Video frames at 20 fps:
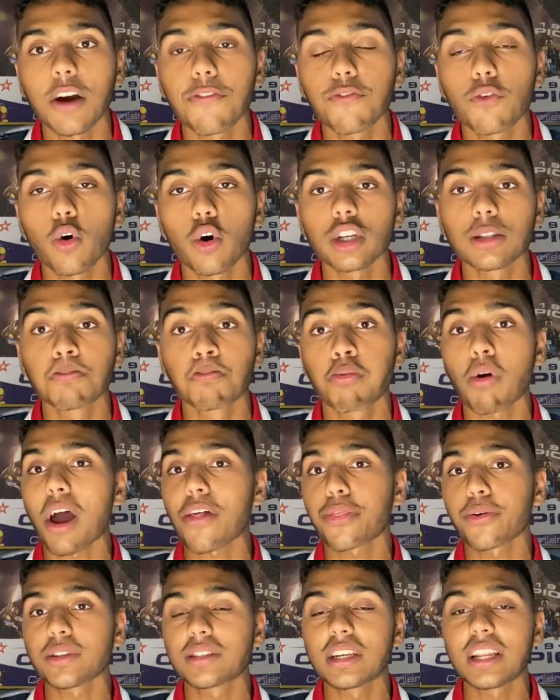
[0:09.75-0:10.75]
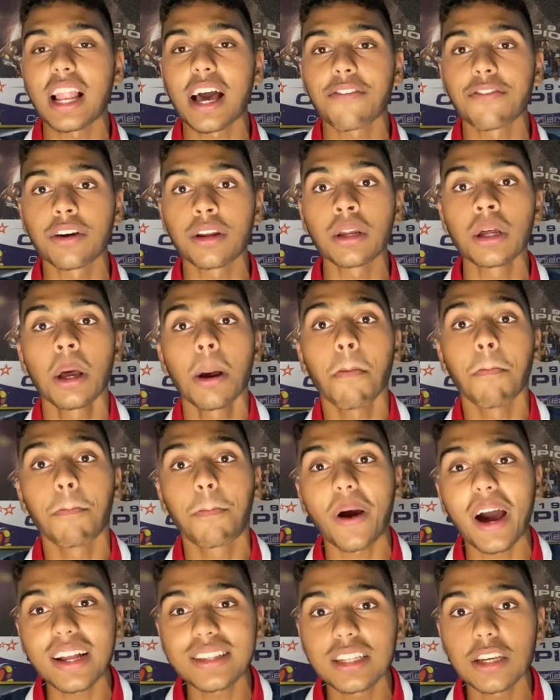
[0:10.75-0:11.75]
Of course, Brathwaite's 11
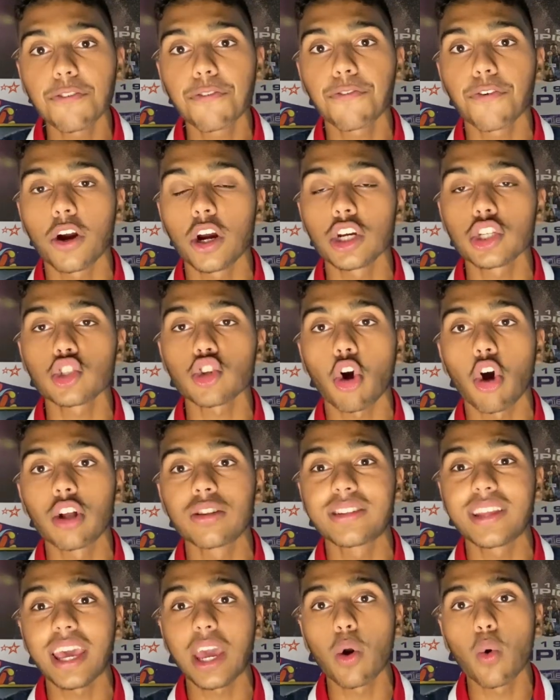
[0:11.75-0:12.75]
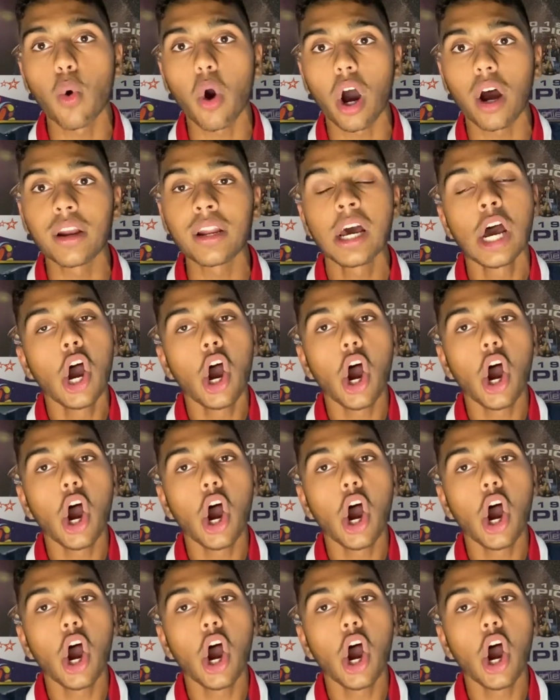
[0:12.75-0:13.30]
batting first on day one.